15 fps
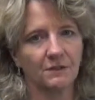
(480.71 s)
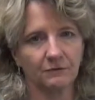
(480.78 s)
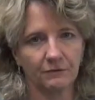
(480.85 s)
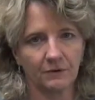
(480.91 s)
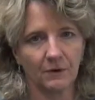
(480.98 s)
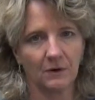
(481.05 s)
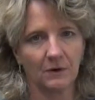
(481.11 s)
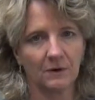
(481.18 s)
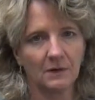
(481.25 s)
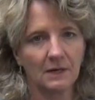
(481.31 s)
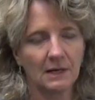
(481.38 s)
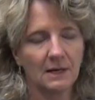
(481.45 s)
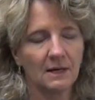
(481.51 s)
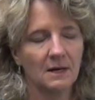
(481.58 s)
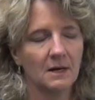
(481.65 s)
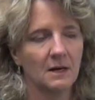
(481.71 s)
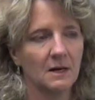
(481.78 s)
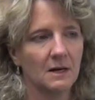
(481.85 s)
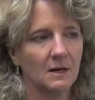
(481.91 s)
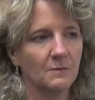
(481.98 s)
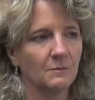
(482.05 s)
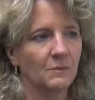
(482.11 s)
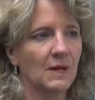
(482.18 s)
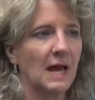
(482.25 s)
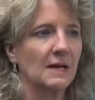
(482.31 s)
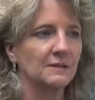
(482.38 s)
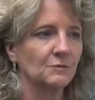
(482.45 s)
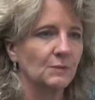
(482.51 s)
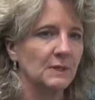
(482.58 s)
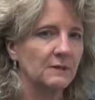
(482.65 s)
of fur. Um,
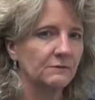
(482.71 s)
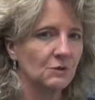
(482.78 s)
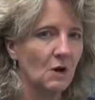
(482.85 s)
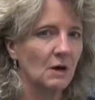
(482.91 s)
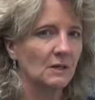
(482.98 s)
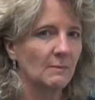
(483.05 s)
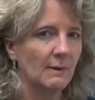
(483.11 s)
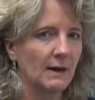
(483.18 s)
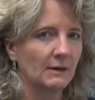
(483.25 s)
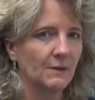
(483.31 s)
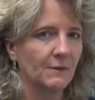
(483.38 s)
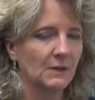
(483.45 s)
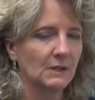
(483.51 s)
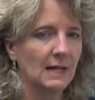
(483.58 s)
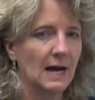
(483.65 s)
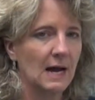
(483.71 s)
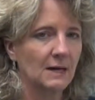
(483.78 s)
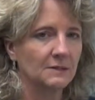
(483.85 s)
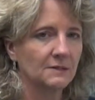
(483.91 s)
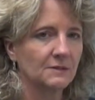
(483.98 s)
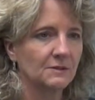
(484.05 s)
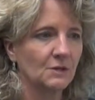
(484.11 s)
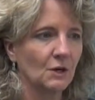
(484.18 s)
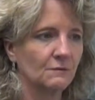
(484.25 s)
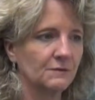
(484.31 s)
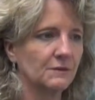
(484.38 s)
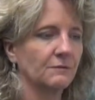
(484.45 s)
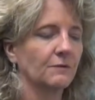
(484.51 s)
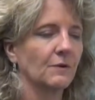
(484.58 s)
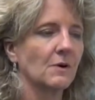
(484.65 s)
as we have talked about in the class,
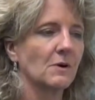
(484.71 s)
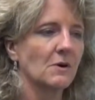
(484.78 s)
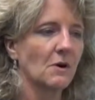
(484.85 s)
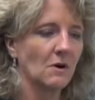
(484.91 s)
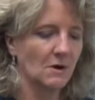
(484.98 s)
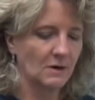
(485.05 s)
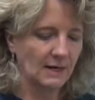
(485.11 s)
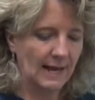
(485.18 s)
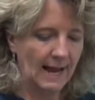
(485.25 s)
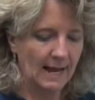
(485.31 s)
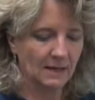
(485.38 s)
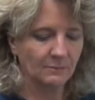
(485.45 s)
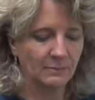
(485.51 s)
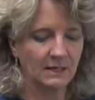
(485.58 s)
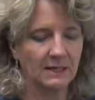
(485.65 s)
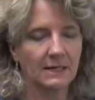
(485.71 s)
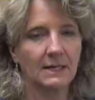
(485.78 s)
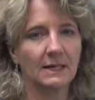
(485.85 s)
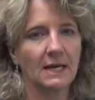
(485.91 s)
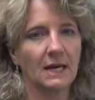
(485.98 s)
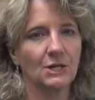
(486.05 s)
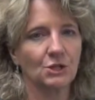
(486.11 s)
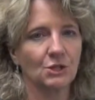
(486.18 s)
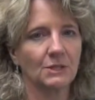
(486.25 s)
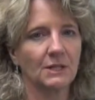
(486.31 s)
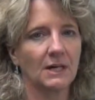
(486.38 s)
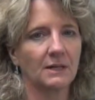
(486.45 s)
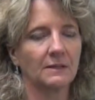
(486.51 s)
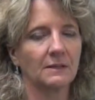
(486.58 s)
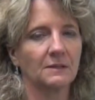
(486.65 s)
tufts of fur are, can be an indication
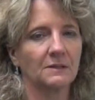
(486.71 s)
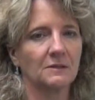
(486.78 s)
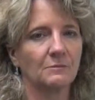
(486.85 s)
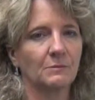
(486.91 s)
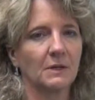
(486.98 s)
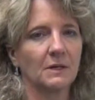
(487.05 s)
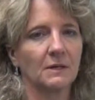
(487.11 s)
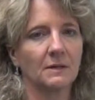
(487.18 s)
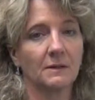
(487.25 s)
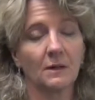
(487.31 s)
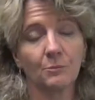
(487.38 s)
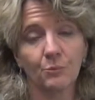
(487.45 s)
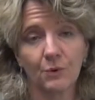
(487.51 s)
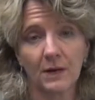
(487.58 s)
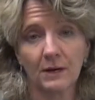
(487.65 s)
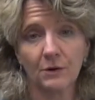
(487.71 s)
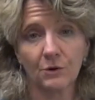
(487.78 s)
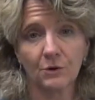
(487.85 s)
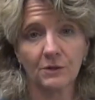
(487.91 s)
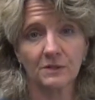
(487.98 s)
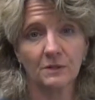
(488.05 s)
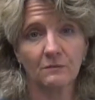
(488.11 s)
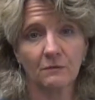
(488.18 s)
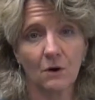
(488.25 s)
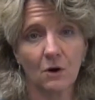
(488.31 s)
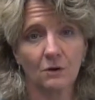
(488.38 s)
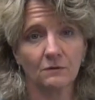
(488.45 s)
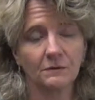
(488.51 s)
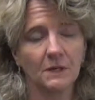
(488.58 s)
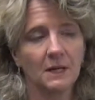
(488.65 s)
that it's uh, a predator is
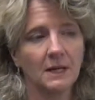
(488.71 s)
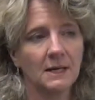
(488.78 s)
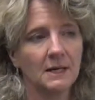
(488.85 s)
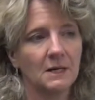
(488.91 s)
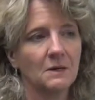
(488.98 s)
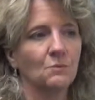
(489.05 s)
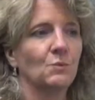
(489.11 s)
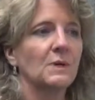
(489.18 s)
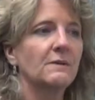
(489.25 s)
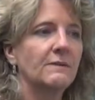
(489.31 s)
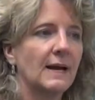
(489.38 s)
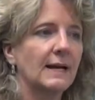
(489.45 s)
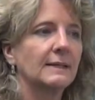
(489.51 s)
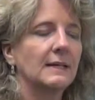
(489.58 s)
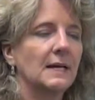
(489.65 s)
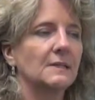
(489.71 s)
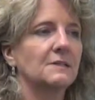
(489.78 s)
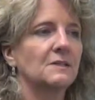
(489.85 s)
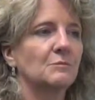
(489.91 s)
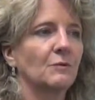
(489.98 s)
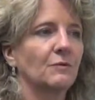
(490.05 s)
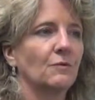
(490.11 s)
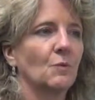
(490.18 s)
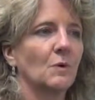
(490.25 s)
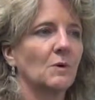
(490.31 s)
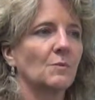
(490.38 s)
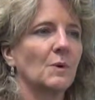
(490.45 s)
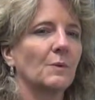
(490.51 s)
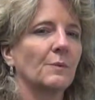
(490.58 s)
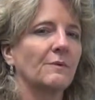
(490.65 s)
involved. We've had cases
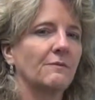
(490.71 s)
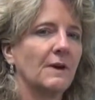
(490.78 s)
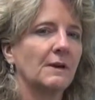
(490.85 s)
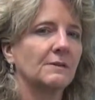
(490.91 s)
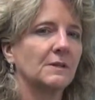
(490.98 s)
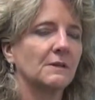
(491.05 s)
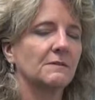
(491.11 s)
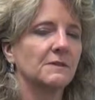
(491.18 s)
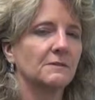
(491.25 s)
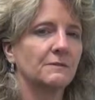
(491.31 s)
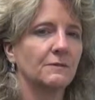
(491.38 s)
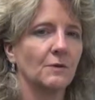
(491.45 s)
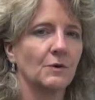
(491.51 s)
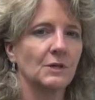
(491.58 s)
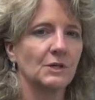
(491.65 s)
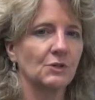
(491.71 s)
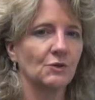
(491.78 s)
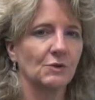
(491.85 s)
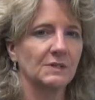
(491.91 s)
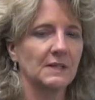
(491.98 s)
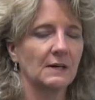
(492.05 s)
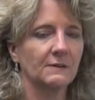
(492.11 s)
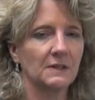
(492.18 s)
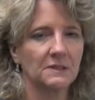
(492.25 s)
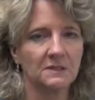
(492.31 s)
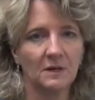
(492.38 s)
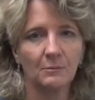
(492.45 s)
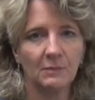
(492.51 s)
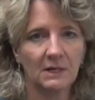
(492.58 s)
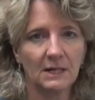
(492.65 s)
before where we found tufts of fur and it turns out that
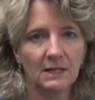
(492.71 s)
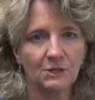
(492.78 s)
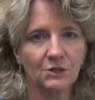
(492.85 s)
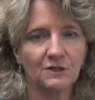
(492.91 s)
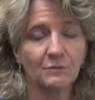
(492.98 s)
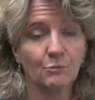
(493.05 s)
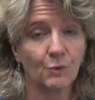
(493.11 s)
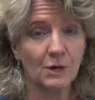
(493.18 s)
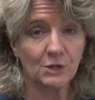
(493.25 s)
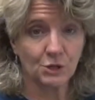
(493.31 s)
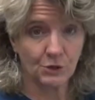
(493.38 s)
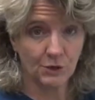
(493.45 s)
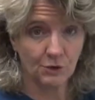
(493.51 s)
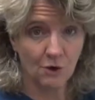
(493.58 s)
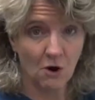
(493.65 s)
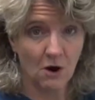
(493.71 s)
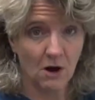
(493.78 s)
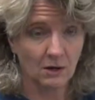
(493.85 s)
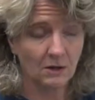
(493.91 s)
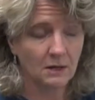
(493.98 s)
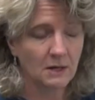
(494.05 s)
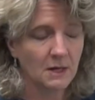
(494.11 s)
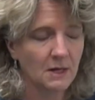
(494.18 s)
somebody had just brushed their dog.